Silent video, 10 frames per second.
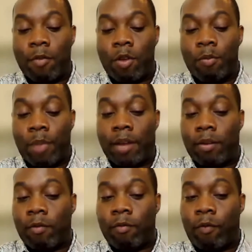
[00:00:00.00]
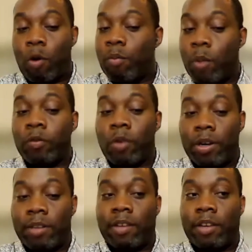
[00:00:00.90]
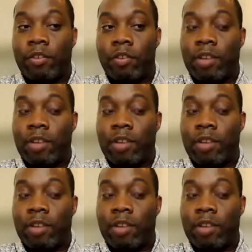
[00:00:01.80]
but for most organizations,